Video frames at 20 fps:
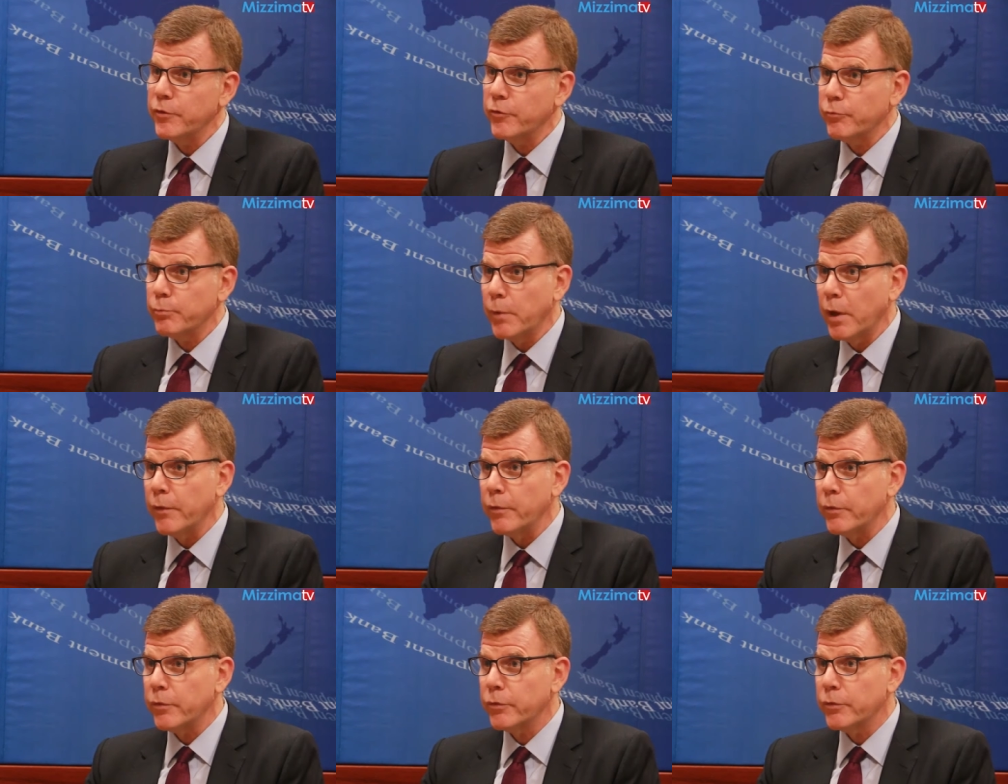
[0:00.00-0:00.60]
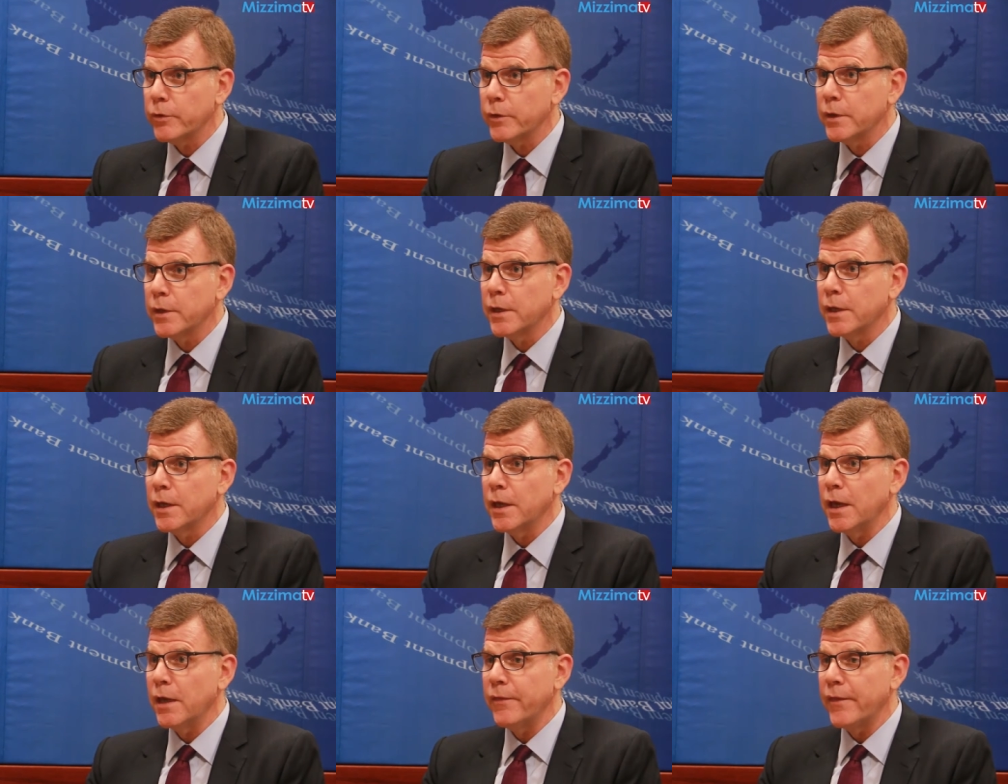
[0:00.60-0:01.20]
this month.
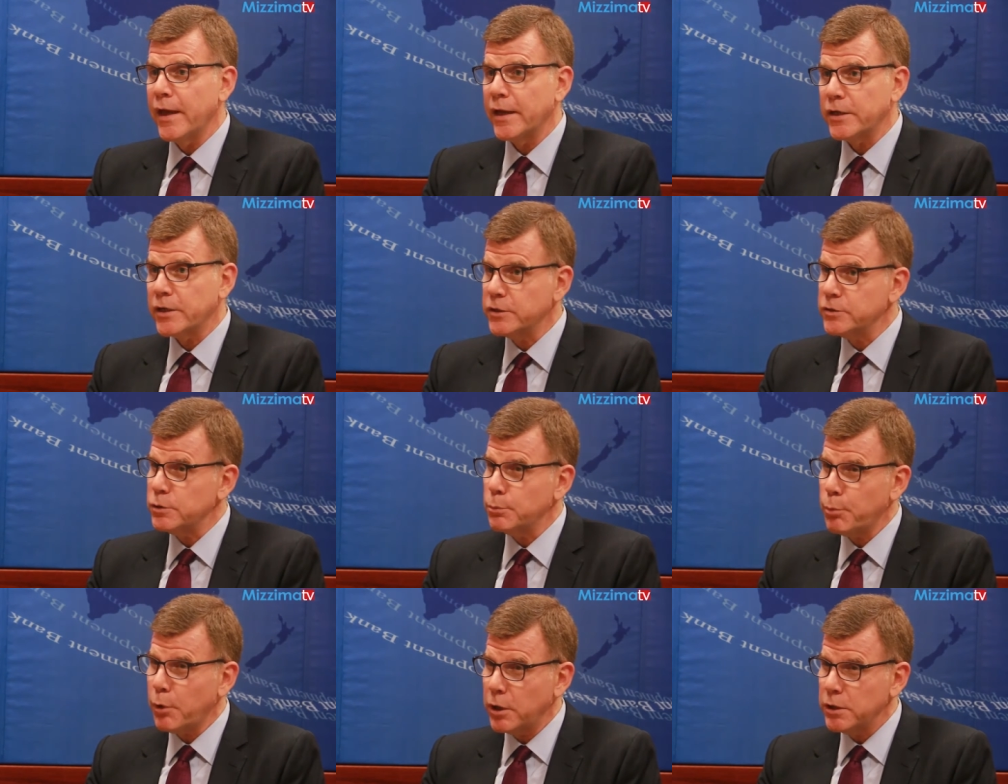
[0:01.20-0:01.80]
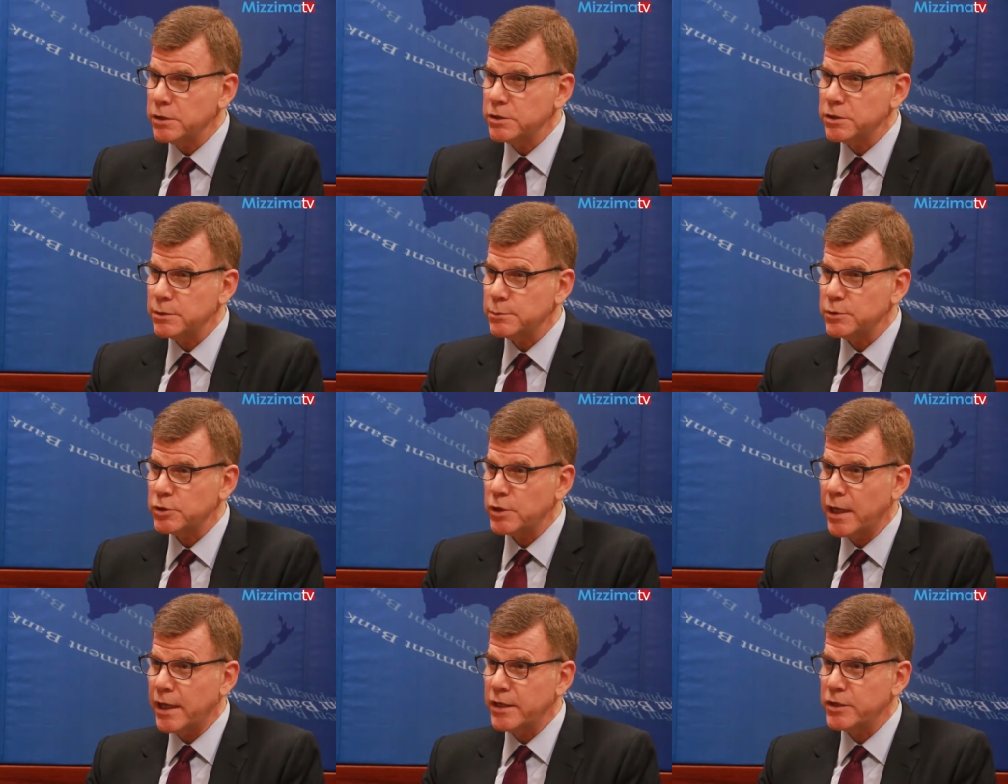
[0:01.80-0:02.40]
And that country partnership
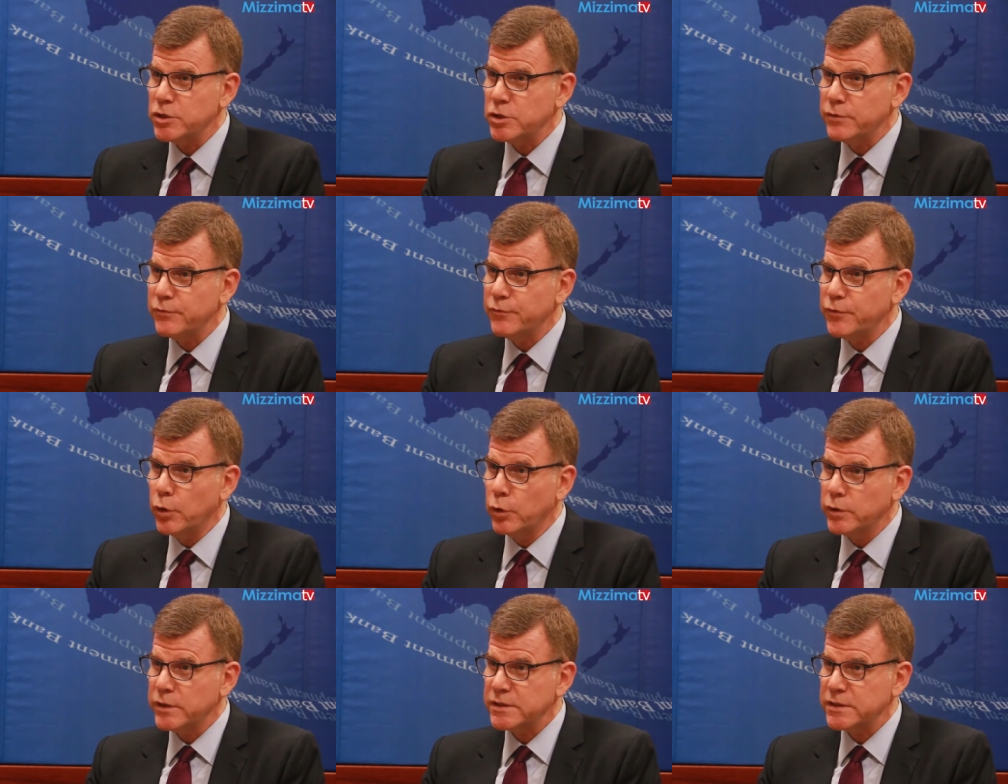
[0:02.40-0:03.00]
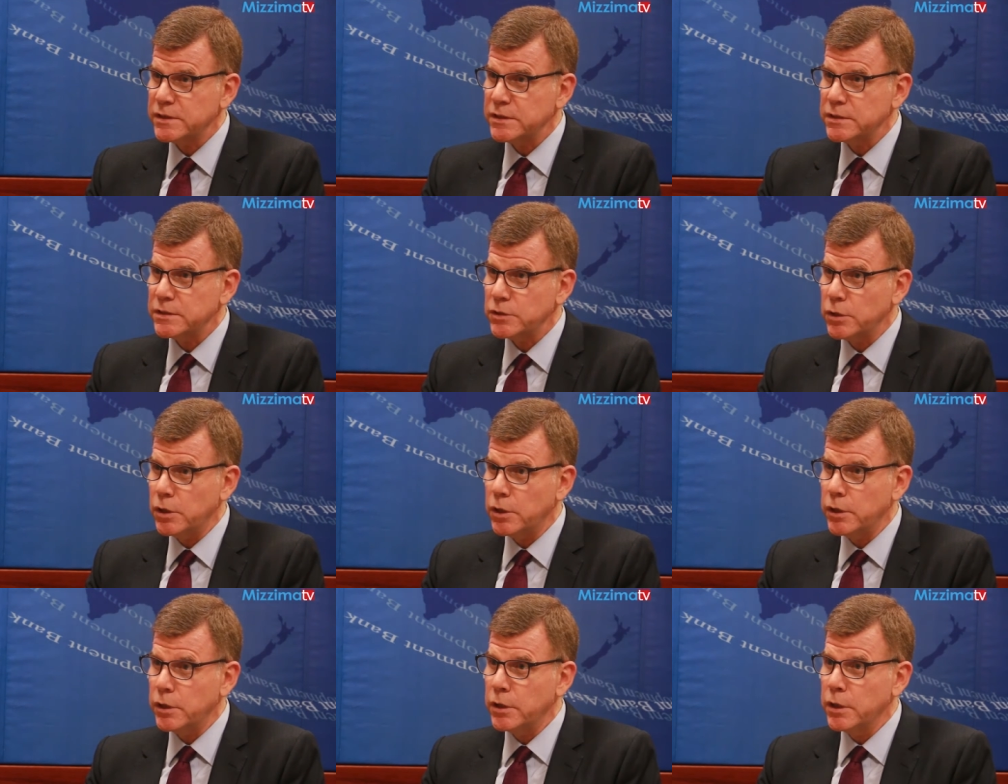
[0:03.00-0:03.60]
strategy focuses
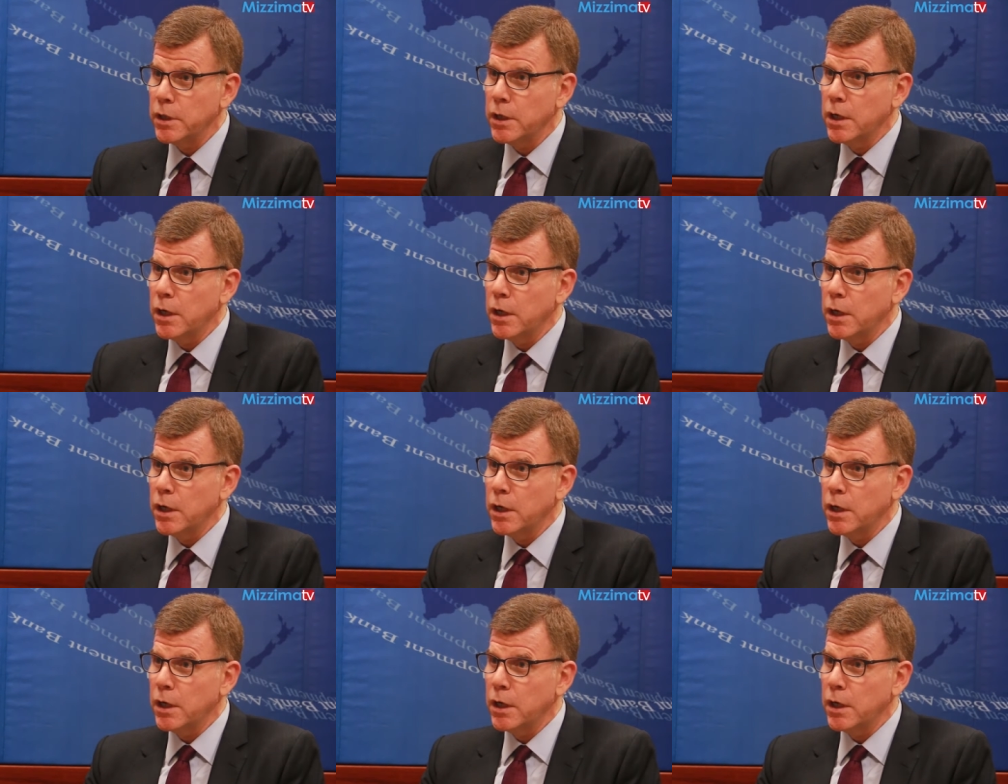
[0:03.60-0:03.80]
on,